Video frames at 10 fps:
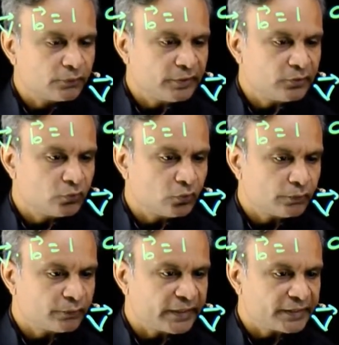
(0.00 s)
Value
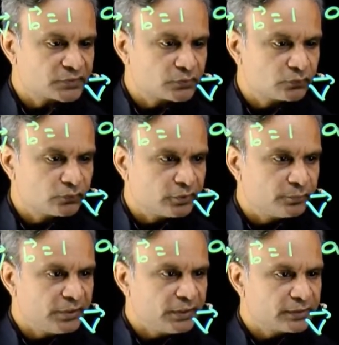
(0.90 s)
of x will
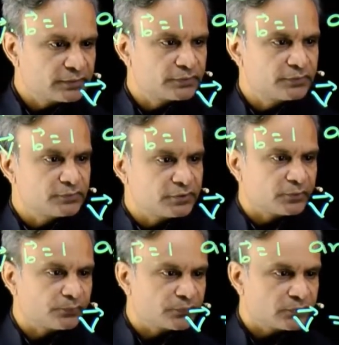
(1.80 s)
be
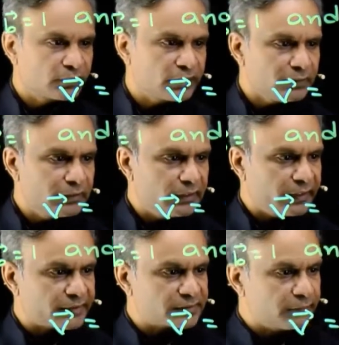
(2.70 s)
0. Okay,
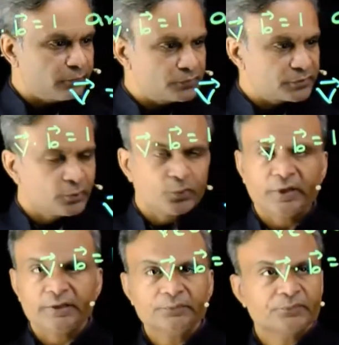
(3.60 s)
x ka value 0
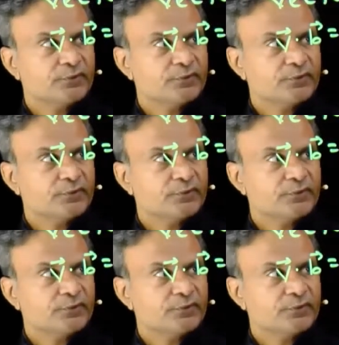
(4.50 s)
hoga na.